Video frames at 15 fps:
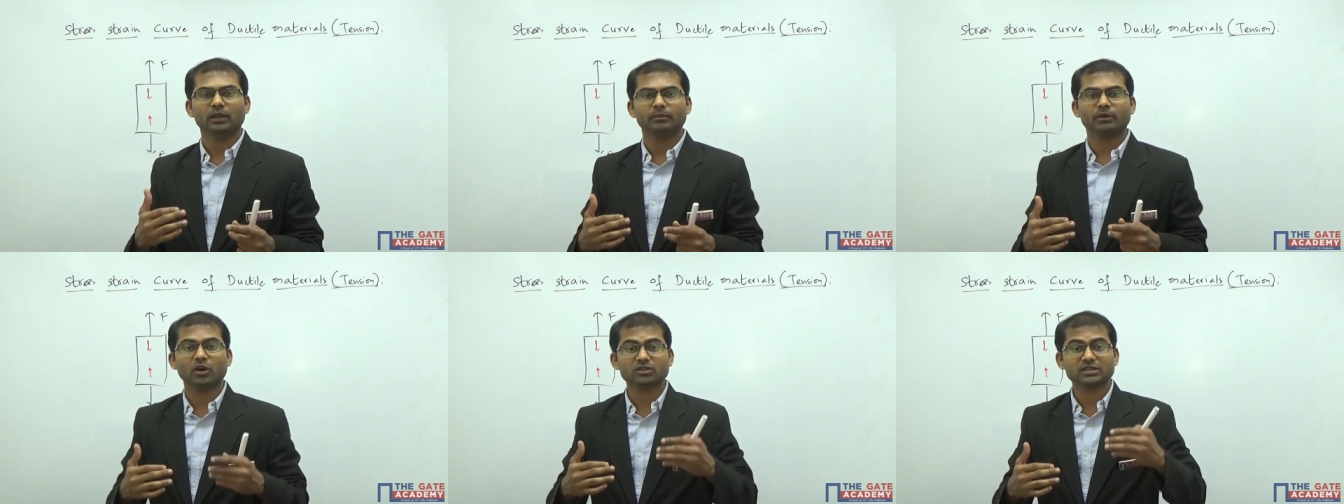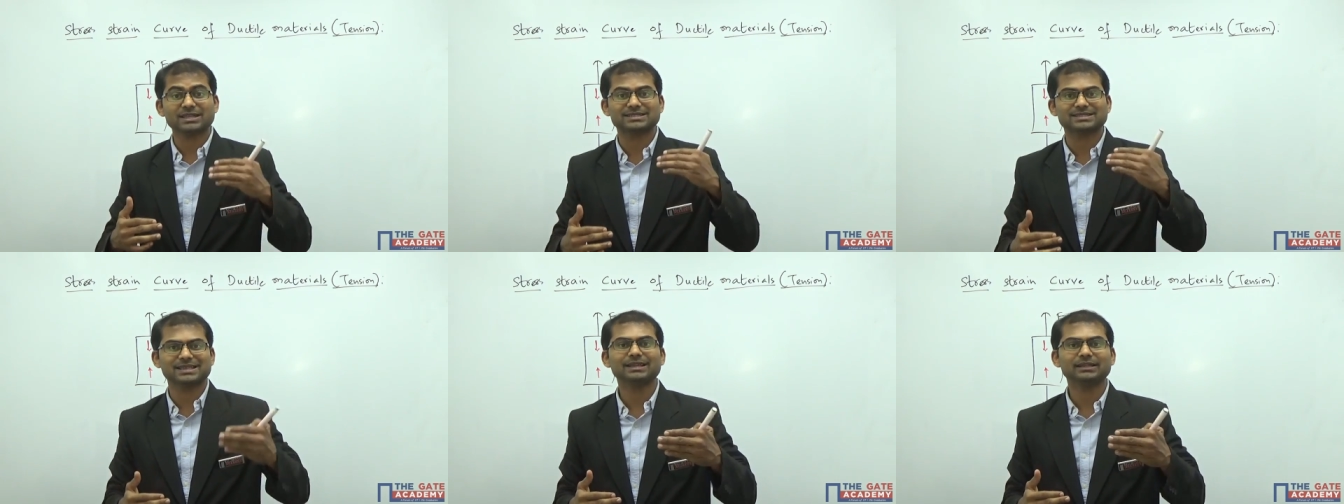Because I
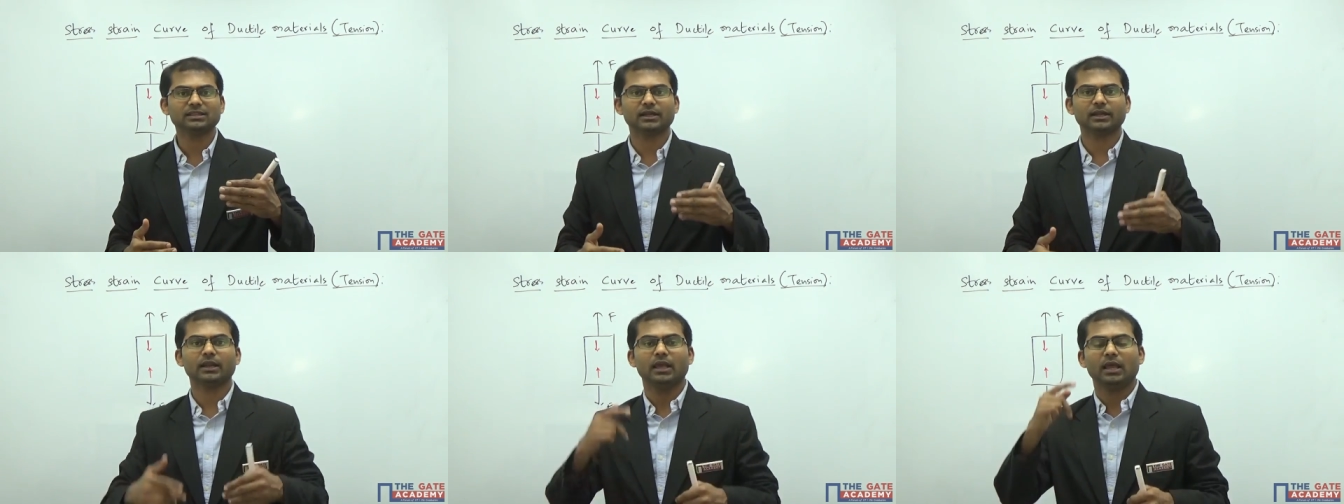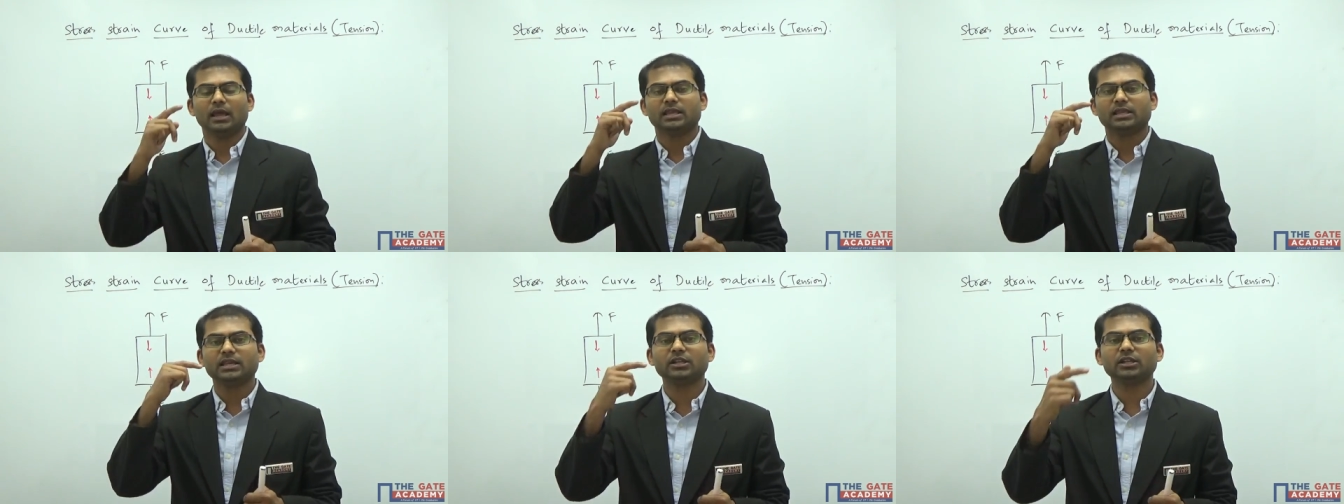said that
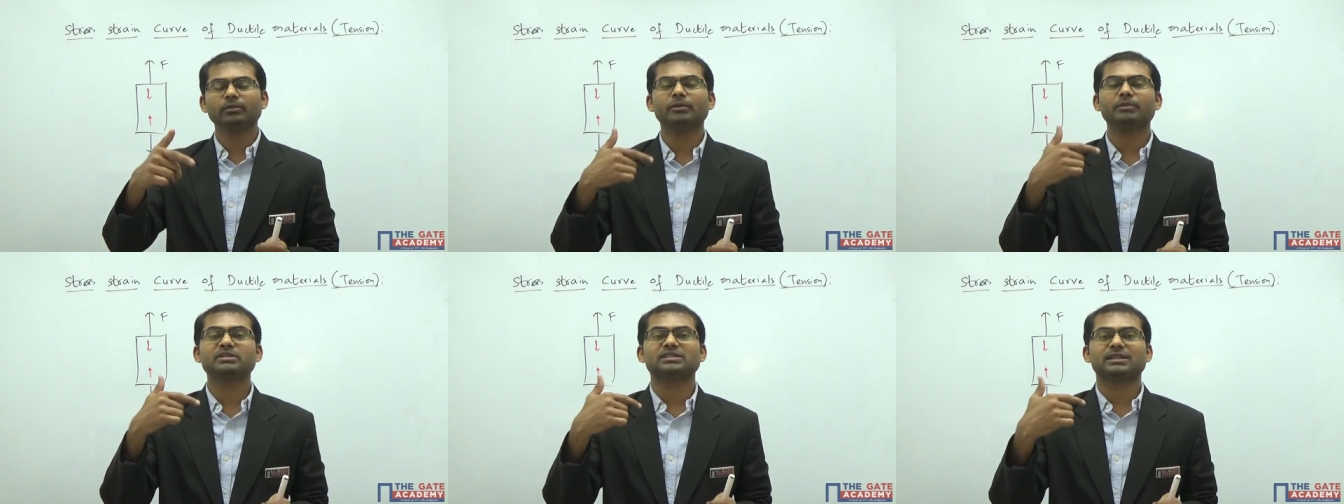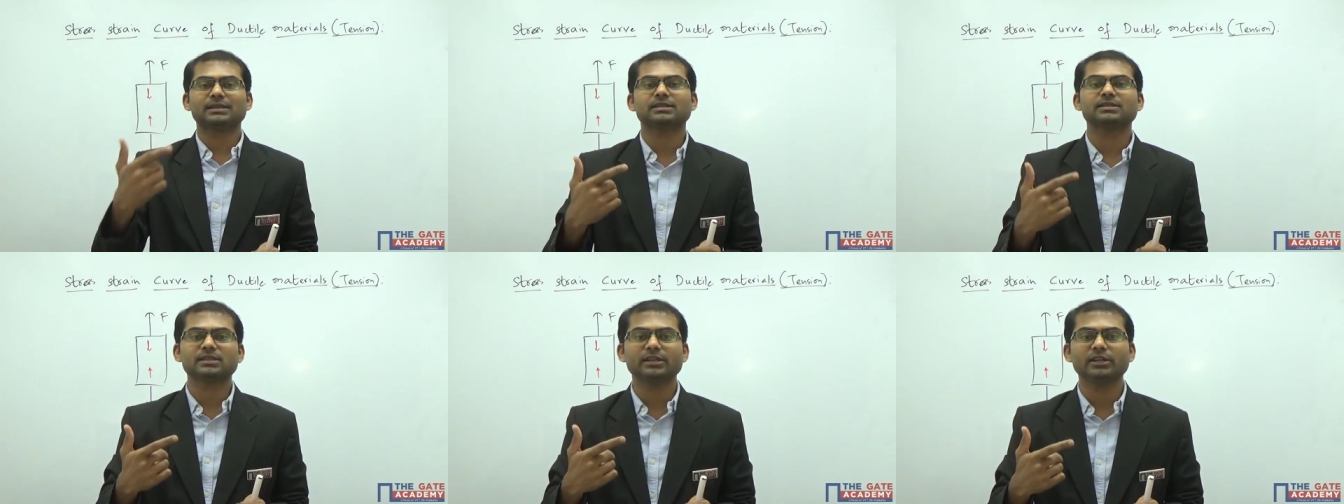equilibrium is
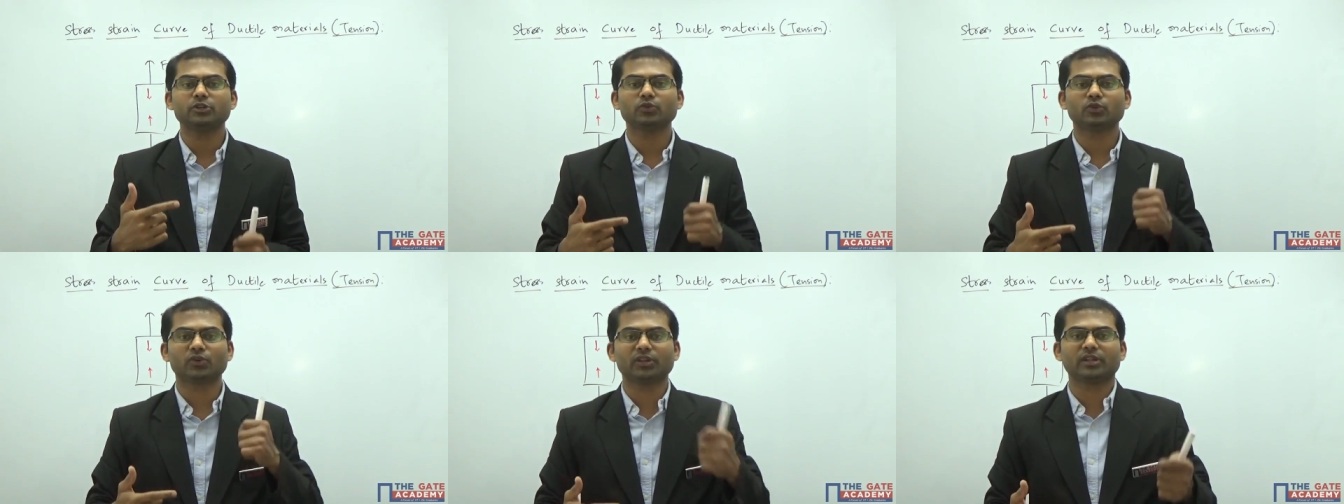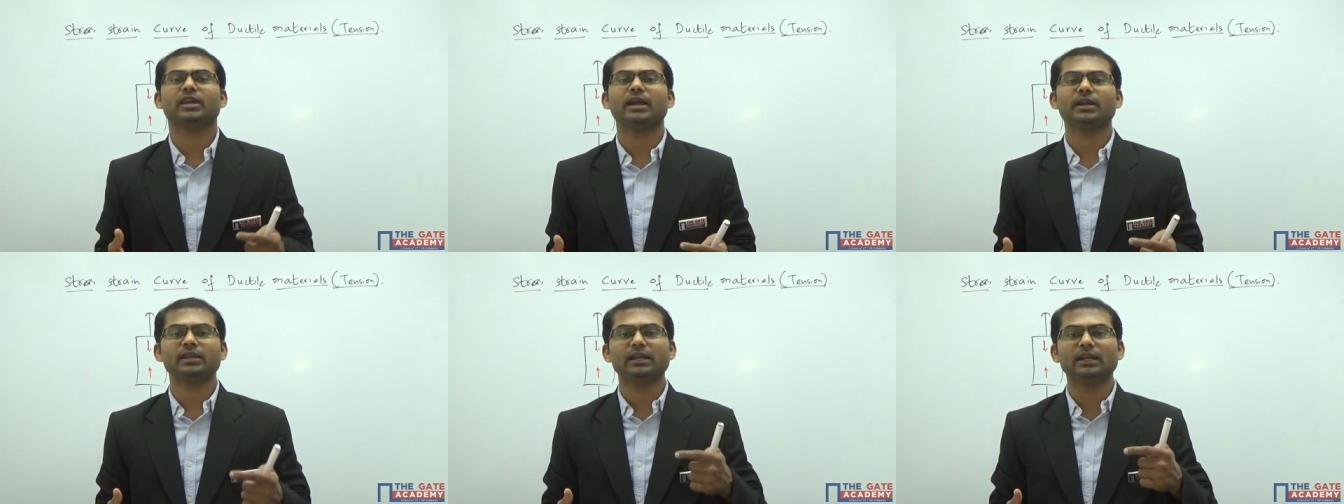necessary to
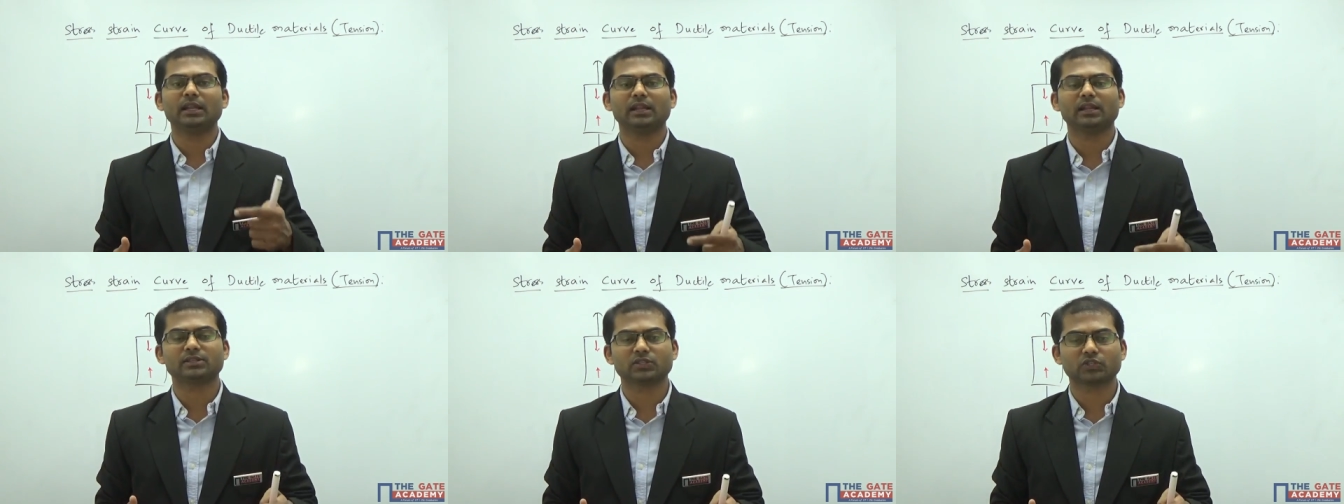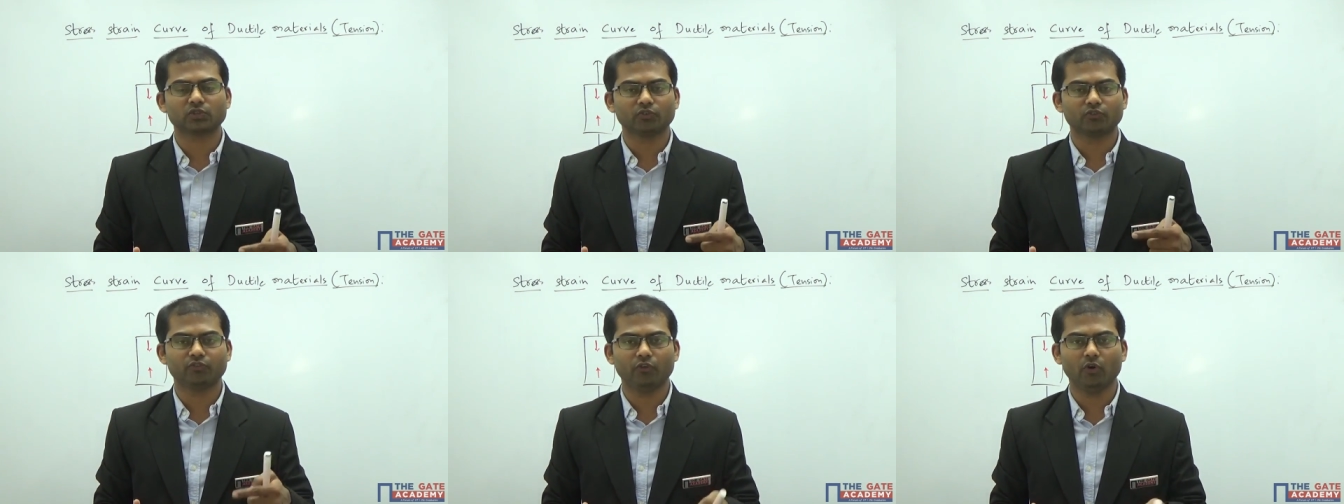create internal
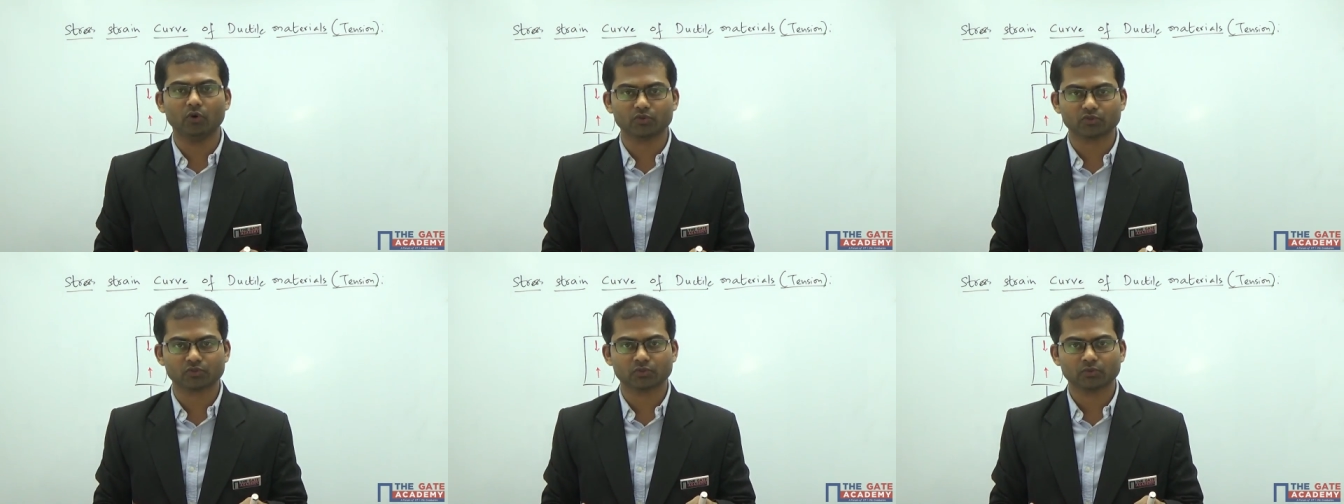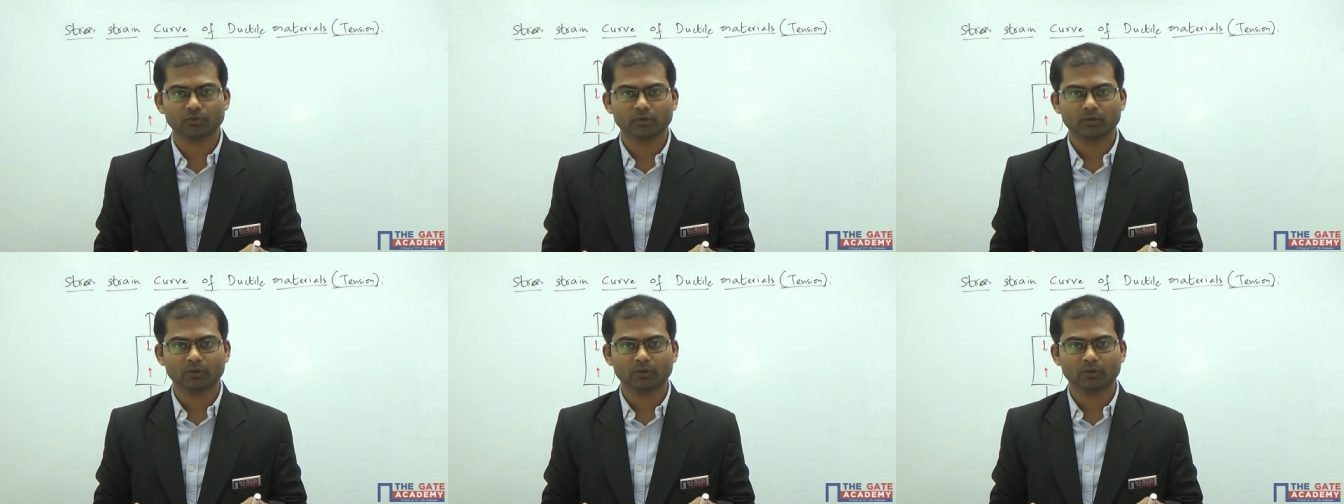resistive force,